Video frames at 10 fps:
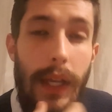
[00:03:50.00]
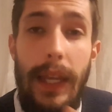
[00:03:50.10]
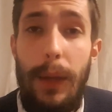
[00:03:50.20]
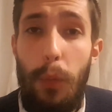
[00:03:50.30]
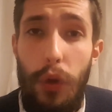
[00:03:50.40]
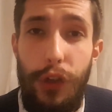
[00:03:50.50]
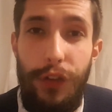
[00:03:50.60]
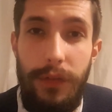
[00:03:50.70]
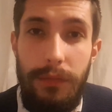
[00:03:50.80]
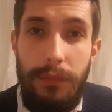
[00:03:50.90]
It
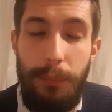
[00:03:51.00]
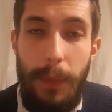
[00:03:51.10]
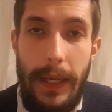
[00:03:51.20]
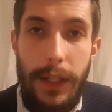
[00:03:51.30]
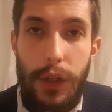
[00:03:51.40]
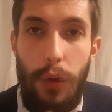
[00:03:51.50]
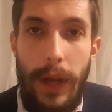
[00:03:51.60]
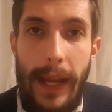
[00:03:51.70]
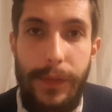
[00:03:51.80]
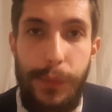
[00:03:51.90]
wouldn't make your
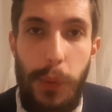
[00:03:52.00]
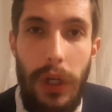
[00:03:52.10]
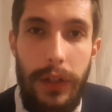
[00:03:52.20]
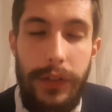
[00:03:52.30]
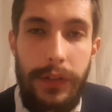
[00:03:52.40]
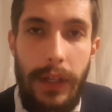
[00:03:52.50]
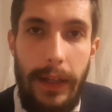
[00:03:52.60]
gains worse,